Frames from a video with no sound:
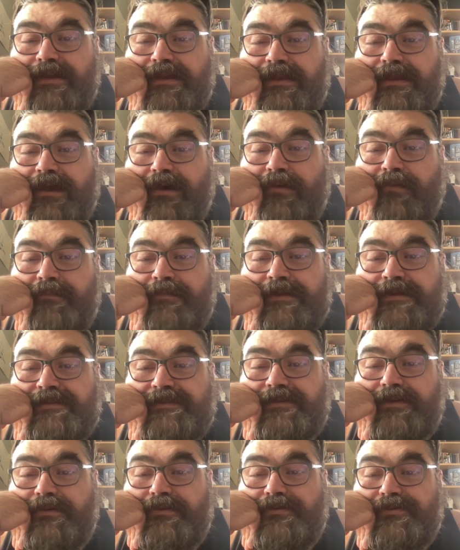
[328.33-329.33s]
and help me
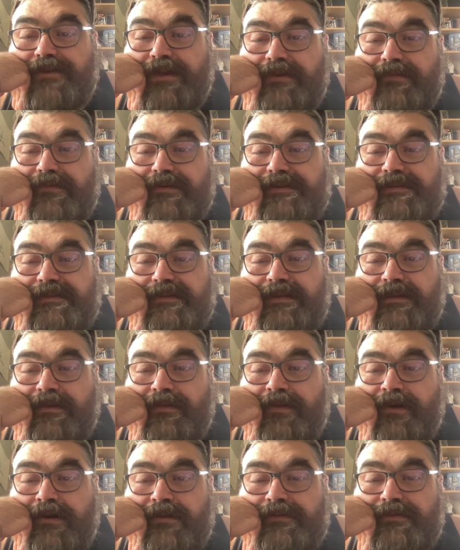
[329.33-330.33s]
so generously
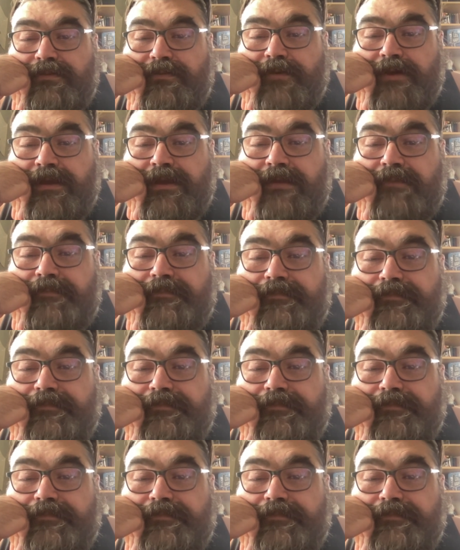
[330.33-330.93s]
along the way.